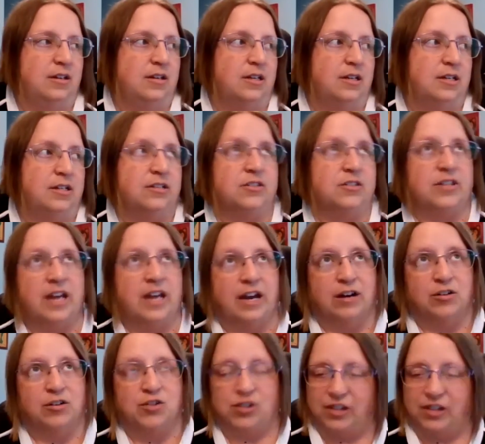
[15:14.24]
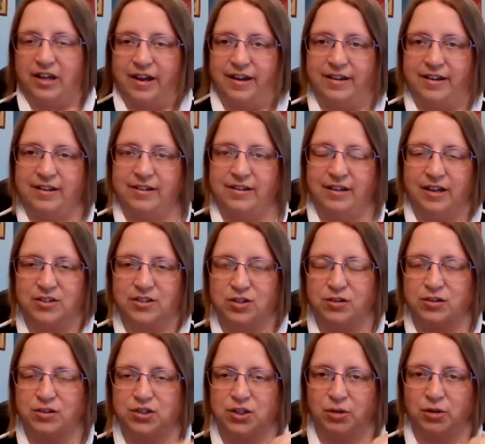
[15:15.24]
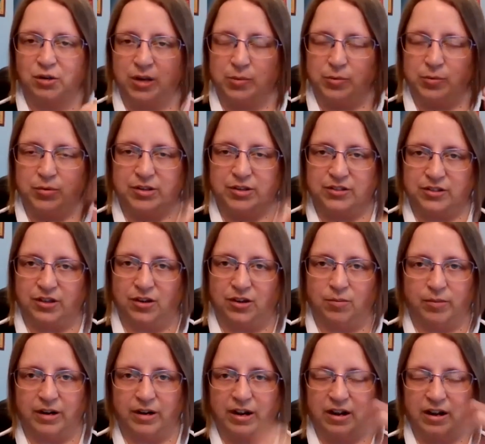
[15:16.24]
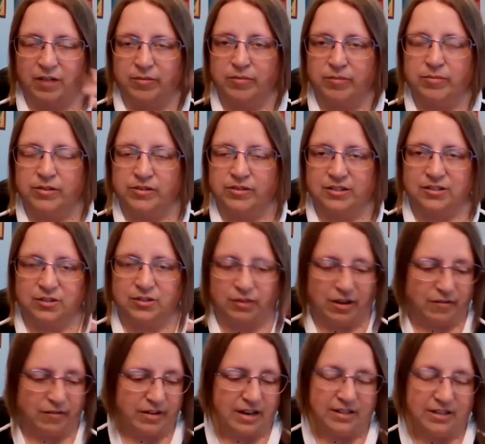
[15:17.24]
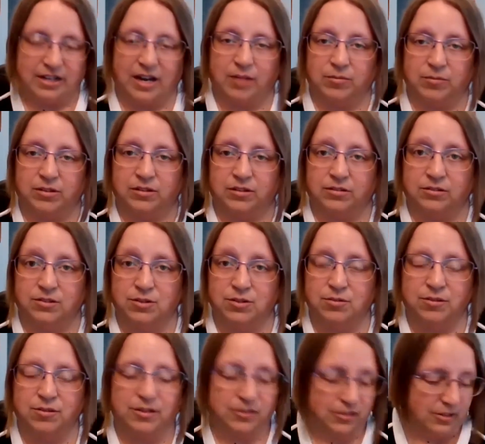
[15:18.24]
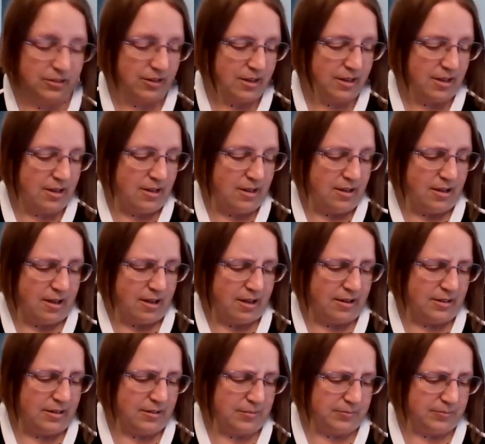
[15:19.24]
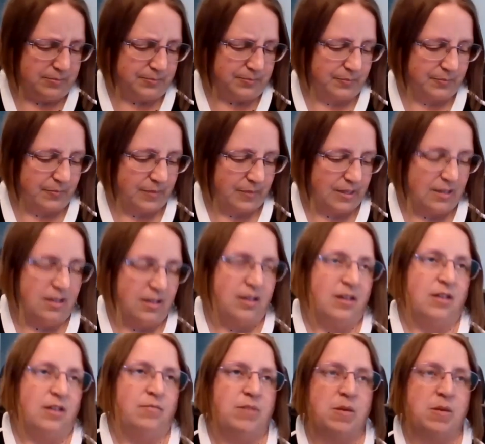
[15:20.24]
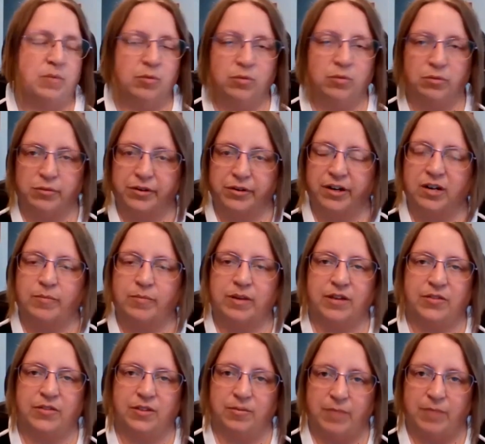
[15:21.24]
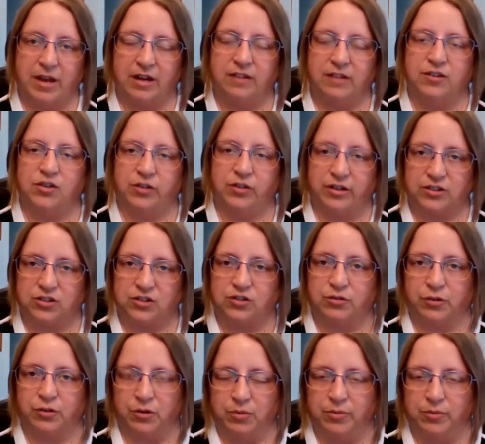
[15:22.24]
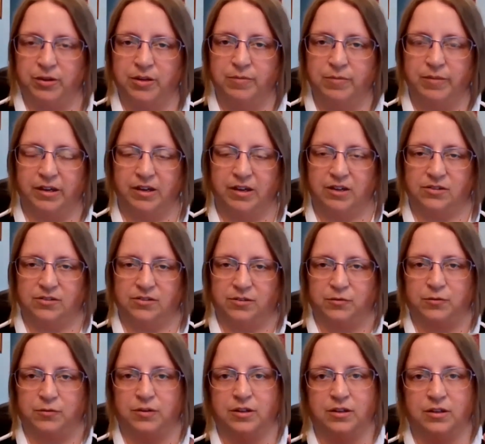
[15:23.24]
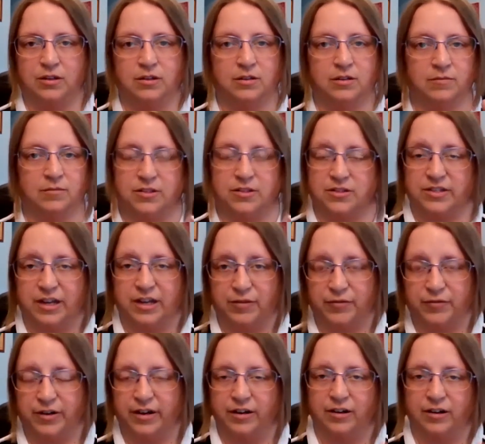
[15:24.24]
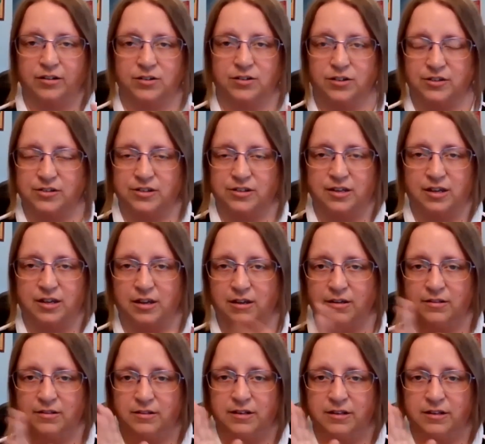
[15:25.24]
It is now July. I saw the show a couple weeks ago, but I've been busy, so I haven't had time to do this. Um, People were worried about the man in the dress trope because of Mrs. Doubtfire, Tootsie.